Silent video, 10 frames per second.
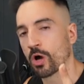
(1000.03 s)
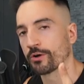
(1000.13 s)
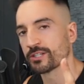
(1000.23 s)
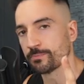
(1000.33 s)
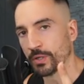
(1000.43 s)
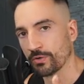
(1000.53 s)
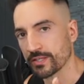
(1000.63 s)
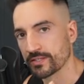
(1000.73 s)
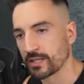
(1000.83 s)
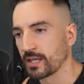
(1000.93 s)
are
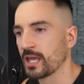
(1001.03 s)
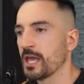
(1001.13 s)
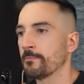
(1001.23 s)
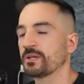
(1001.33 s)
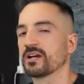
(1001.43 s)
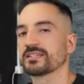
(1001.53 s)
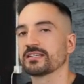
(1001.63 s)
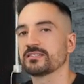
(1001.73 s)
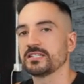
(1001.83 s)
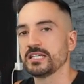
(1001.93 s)
experiencing because I
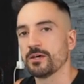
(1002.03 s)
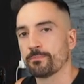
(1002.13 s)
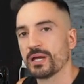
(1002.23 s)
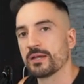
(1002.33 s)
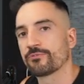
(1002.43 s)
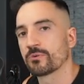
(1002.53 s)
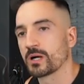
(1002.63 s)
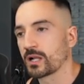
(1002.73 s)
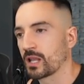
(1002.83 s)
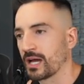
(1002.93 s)
see the pain from
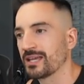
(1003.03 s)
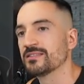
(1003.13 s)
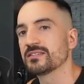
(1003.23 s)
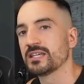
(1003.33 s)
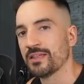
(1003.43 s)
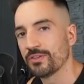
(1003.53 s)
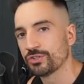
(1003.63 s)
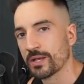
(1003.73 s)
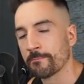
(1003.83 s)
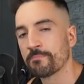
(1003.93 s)
our clients in the
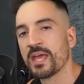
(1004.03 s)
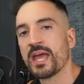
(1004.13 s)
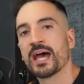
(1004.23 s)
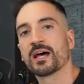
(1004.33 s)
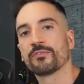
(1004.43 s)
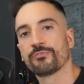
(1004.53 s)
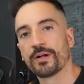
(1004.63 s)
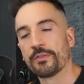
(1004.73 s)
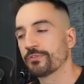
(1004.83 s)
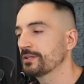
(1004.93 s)
gym and I
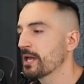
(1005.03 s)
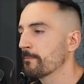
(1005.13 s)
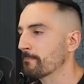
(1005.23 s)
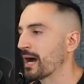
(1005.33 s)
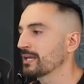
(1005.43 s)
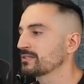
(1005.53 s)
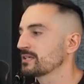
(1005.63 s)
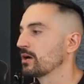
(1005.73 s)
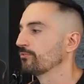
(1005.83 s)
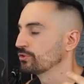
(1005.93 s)
felt it
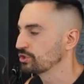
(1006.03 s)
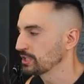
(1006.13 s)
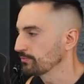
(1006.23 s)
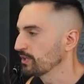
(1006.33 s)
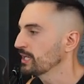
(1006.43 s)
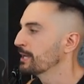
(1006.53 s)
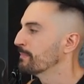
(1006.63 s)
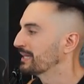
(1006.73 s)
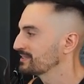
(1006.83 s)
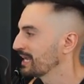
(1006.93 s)
myself. Achieving and
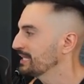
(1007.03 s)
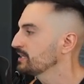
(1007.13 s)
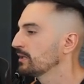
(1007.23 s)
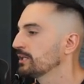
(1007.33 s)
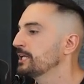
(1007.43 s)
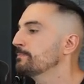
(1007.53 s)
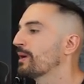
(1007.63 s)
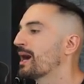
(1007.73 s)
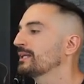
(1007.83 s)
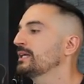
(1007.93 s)
maintaining a lean
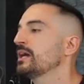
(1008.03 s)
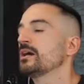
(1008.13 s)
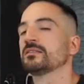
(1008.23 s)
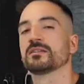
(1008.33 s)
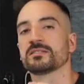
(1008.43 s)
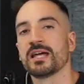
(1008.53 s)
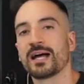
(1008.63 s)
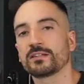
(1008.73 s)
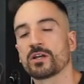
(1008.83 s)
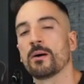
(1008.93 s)
body does
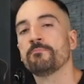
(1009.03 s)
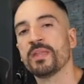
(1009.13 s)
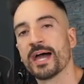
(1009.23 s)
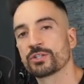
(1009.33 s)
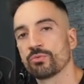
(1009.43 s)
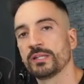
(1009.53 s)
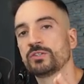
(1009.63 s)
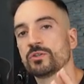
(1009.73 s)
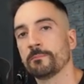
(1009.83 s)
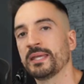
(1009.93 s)
not come naturally
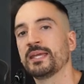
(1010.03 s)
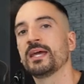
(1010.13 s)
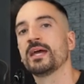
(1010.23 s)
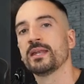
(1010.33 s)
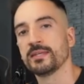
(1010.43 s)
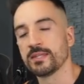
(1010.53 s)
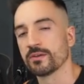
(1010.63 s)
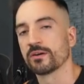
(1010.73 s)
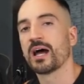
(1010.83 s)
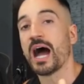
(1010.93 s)
to me
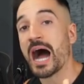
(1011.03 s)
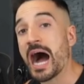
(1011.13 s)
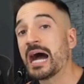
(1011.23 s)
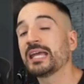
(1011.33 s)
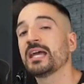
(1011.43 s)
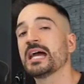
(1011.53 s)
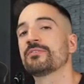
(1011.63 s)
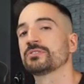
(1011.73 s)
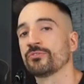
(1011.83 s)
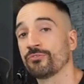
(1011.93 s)
neither. I
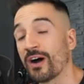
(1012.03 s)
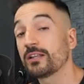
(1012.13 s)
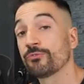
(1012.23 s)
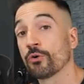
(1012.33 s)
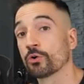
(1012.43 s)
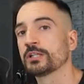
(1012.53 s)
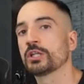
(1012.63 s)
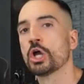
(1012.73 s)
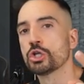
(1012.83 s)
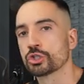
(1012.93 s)
have to fight for it
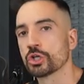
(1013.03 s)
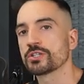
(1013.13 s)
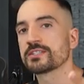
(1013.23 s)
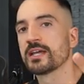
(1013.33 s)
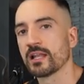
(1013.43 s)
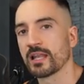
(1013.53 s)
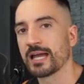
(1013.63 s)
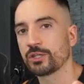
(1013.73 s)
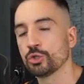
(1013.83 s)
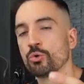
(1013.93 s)
just
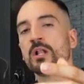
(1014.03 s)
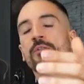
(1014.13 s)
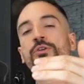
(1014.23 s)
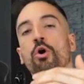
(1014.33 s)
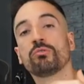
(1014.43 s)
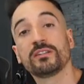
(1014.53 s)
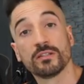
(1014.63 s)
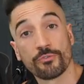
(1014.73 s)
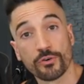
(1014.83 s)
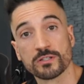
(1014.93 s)
like you. The only
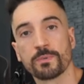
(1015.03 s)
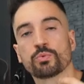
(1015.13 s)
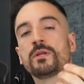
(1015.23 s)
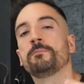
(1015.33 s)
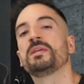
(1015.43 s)
difference between